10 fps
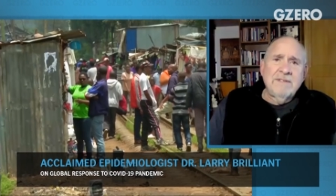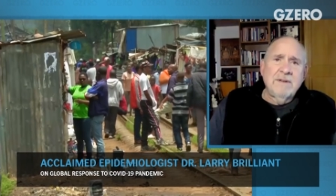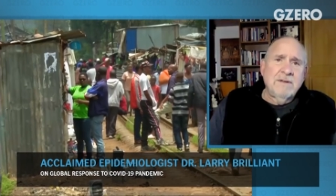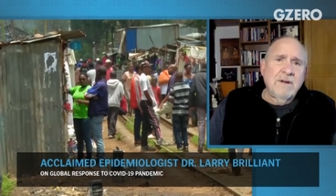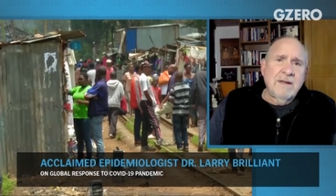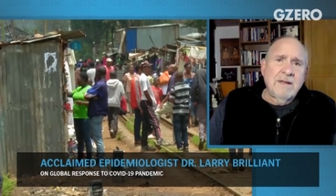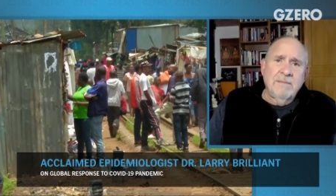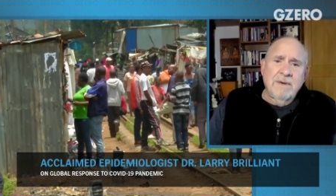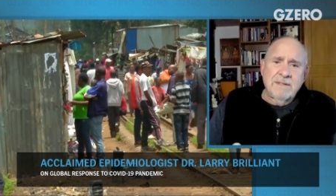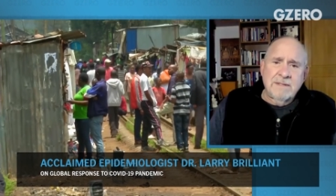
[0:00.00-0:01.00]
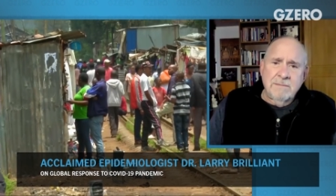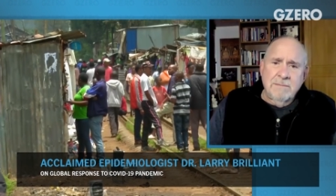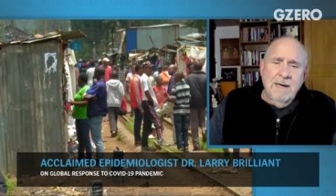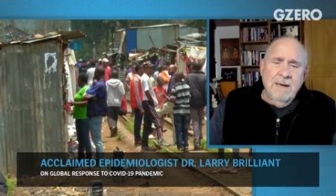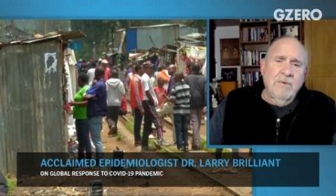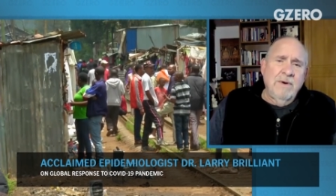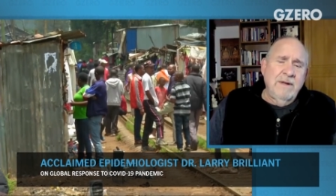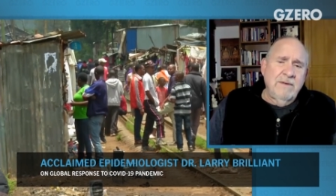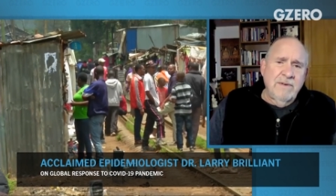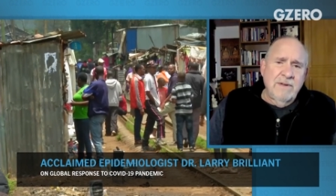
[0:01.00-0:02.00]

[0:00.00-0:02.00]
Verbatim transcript: even started talking about Zimbabwe and